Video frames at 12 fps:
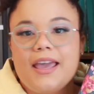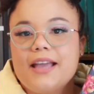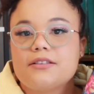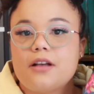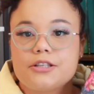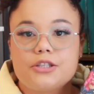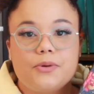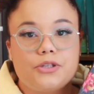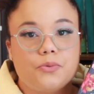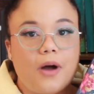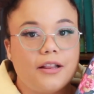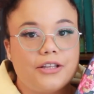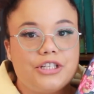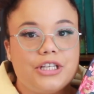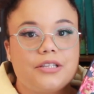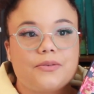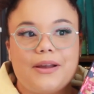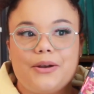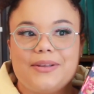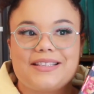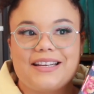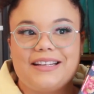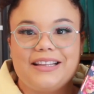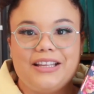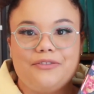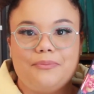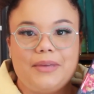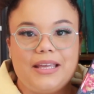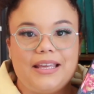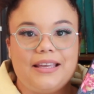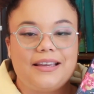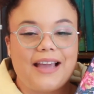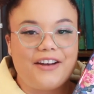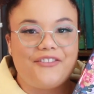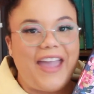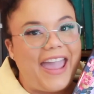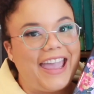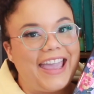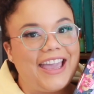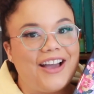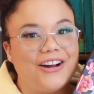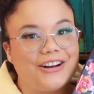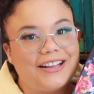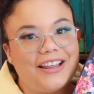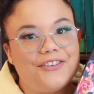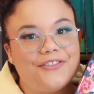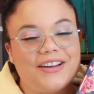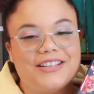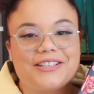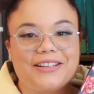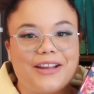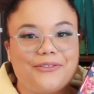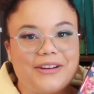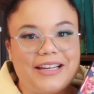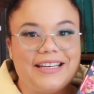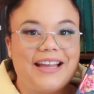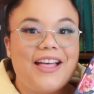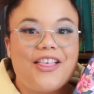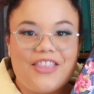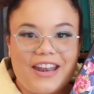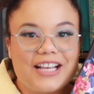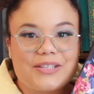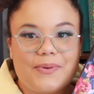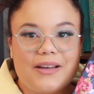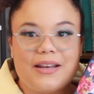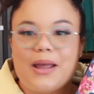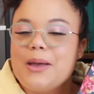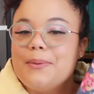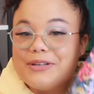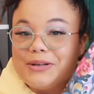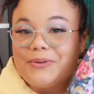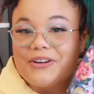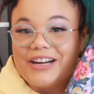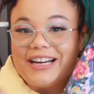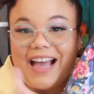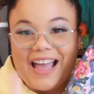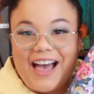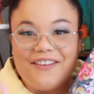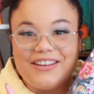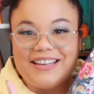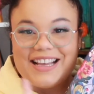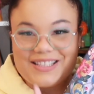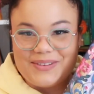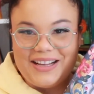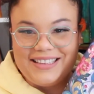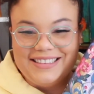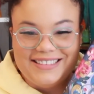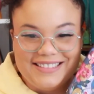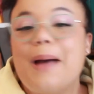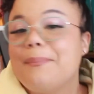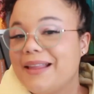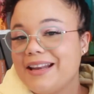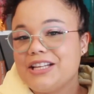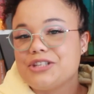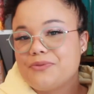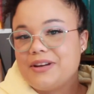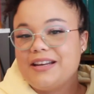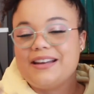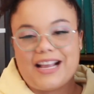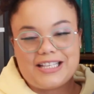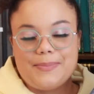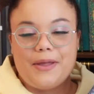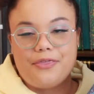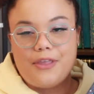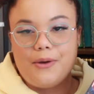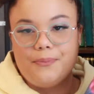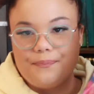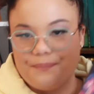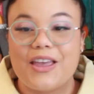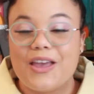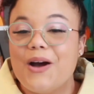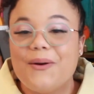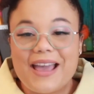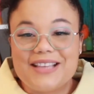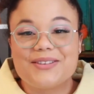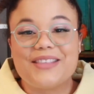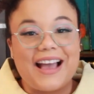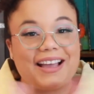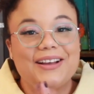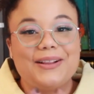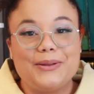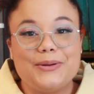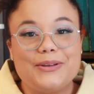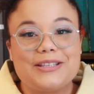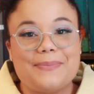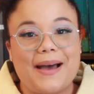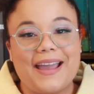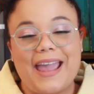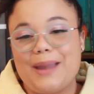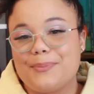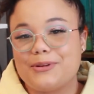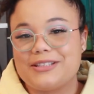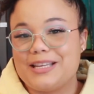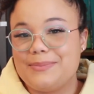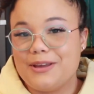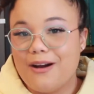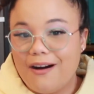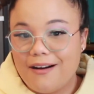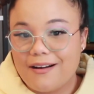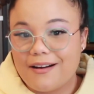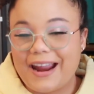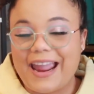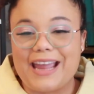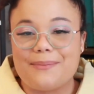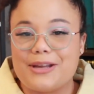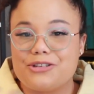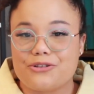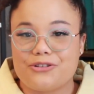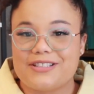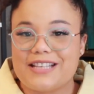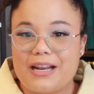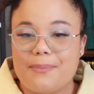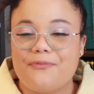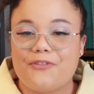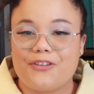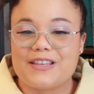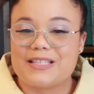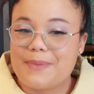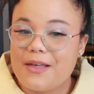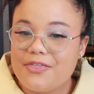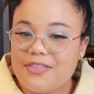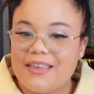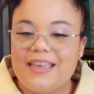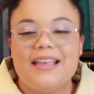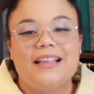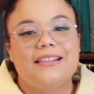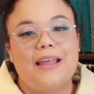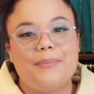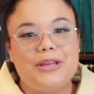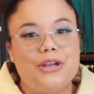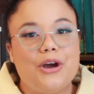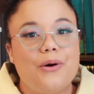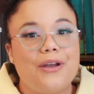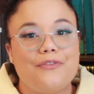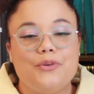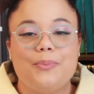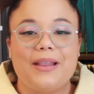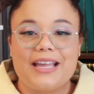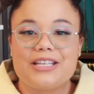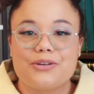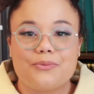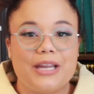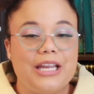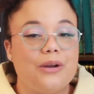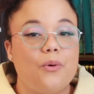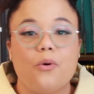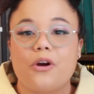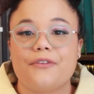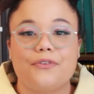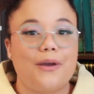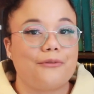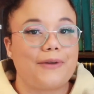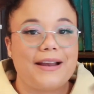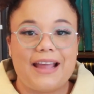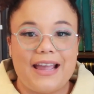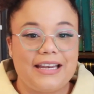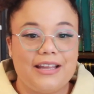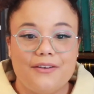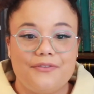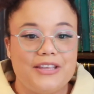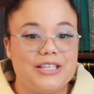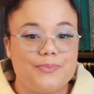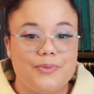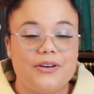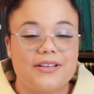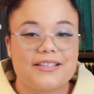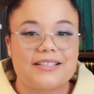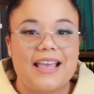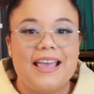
It's also a duology, so I know it's gonna leave me kind of hanging on a cliff until I read the next one, but don't worry, I have it as well. I'm planning to read it next month though. Okay, so that concludes my April TBR and my journal setup for this month. Let me know if you plan to read or if you have read any of these books.